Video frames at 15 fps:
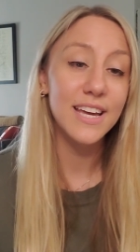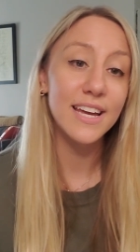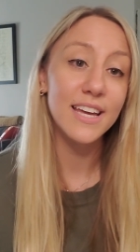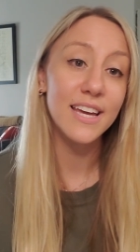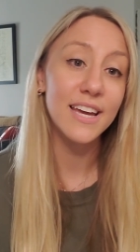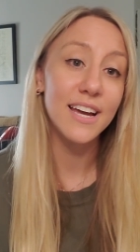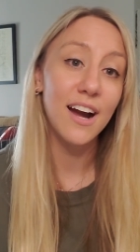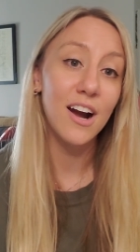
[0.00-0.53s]

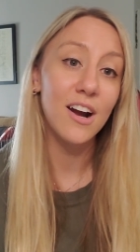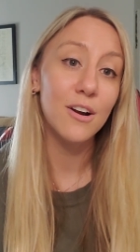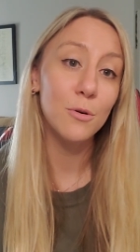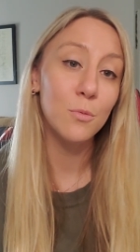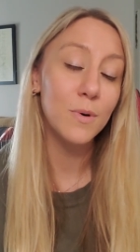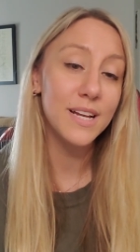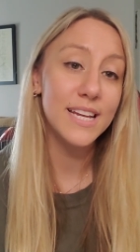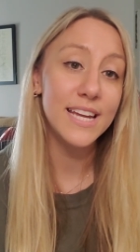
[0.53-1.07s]
they
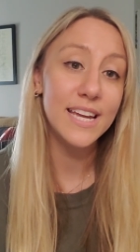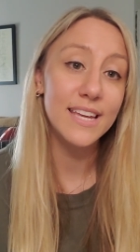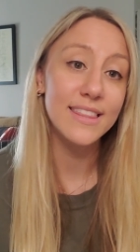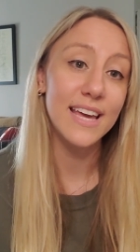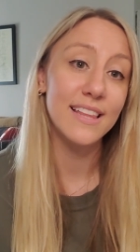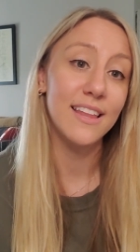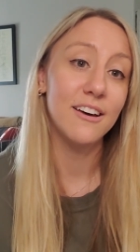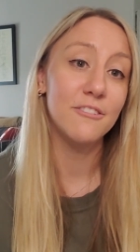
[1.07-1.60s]
are witty,
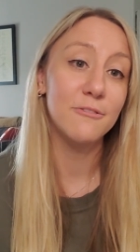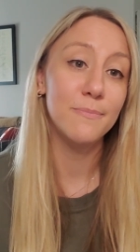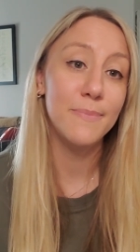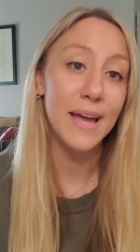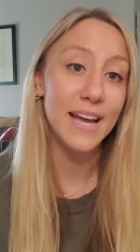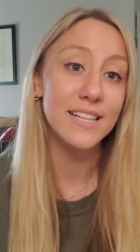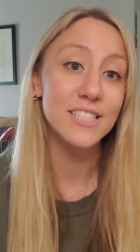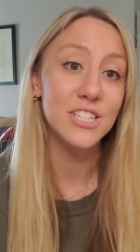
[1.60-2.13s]
they love
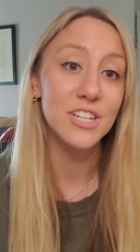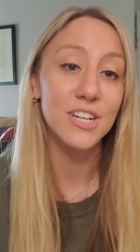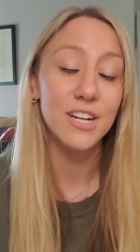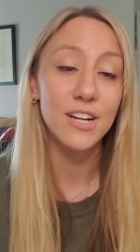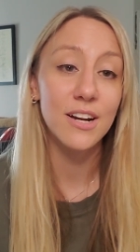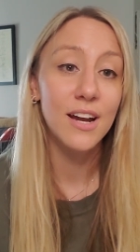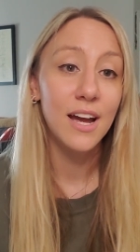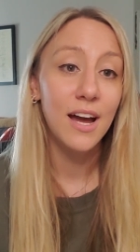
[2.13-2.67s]

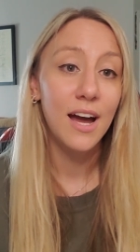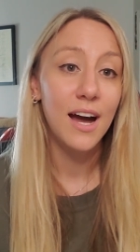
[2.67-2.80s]
banter,